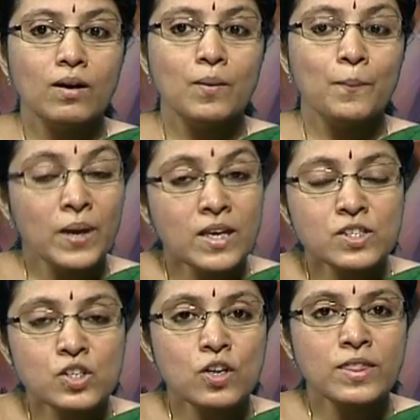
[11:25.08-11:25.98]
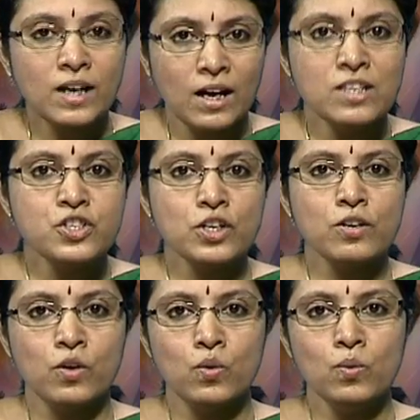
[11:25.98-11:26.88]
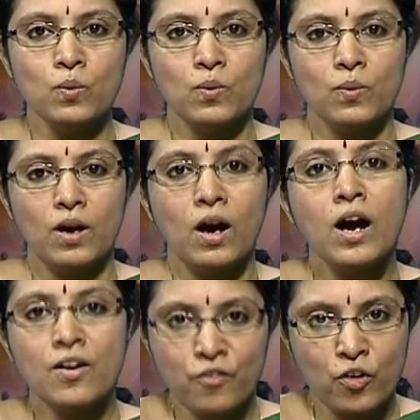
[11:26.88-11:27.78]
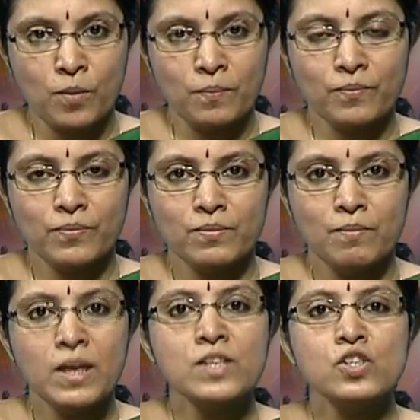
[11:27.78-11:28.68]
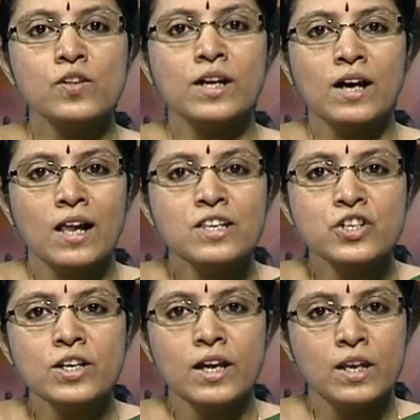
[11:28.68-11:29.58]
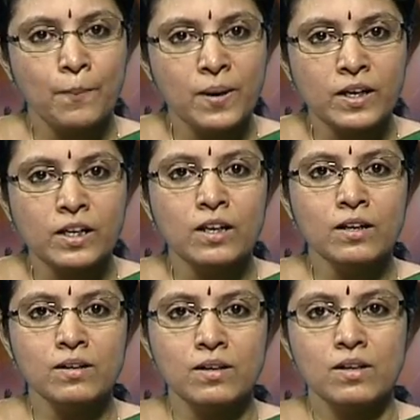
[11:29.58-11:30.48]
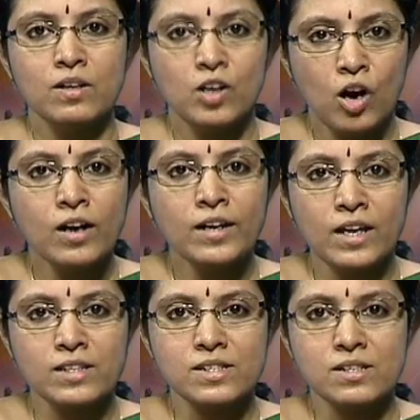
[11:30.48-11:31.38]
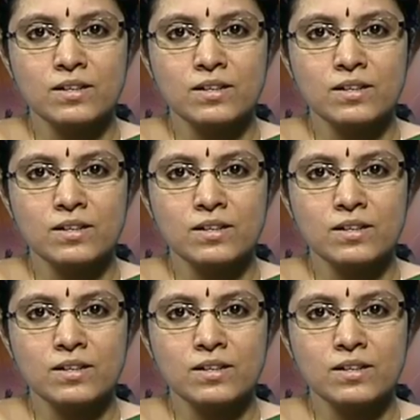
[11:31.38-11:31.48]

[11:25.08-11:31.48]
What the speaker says: based on the culture you are from, based on the culture in a particular context,